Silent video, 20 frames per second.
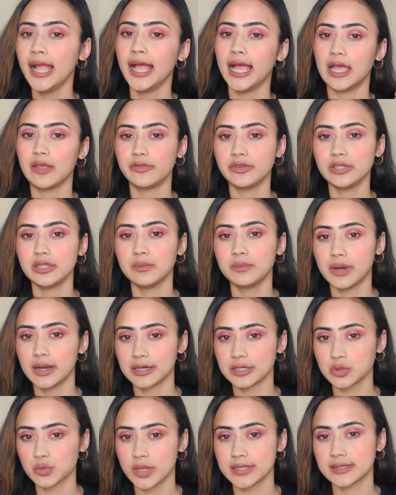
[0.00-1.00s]
I feel the
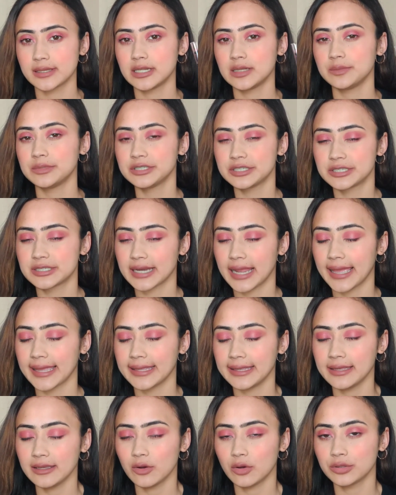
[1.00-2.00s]
Mars one's a little bit
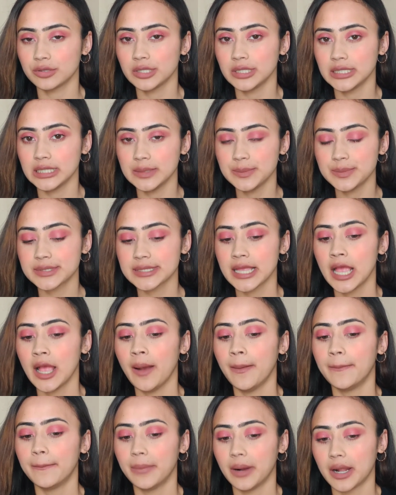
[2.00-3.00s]
drying on the lips,
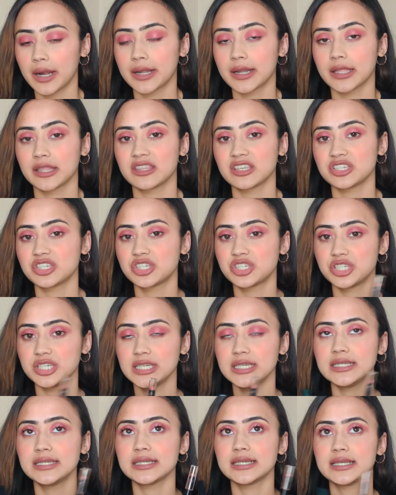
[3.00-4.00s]
but the
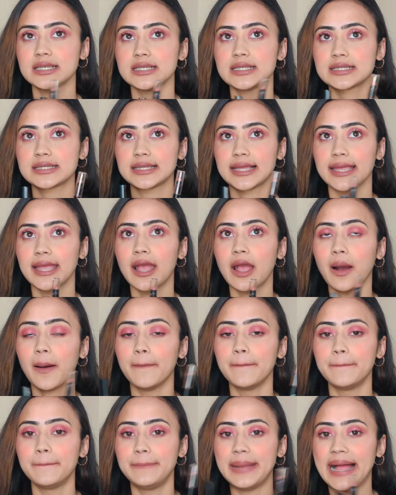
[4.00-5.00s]
shade is like a
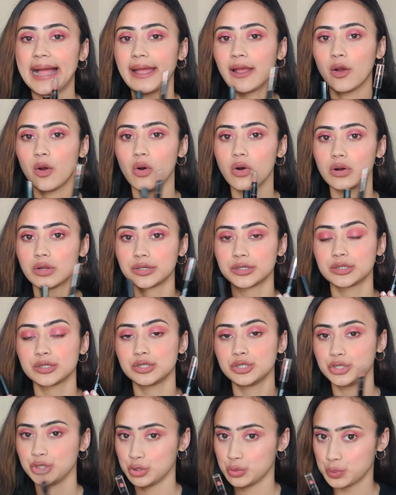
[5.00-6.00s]
bang on
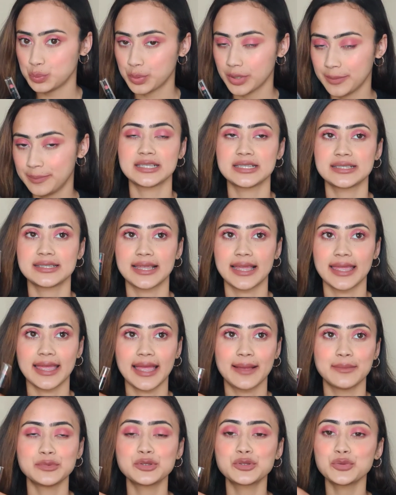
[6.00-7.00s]
dupe. This is like,
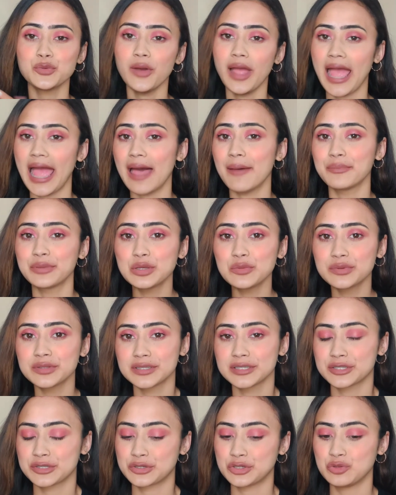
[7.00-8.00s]
I'm so happy with
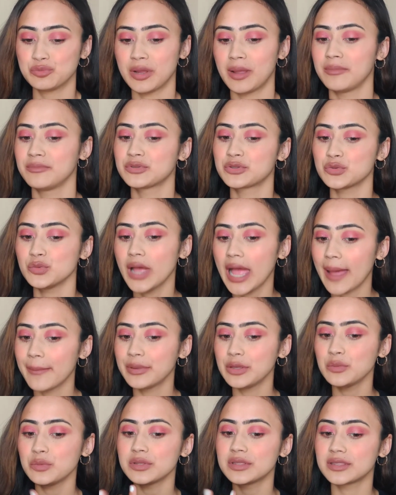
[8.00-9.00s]
this dupe, I'm so
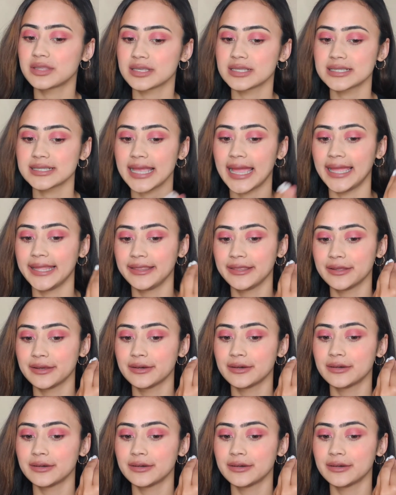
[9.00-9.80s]
happy with this, and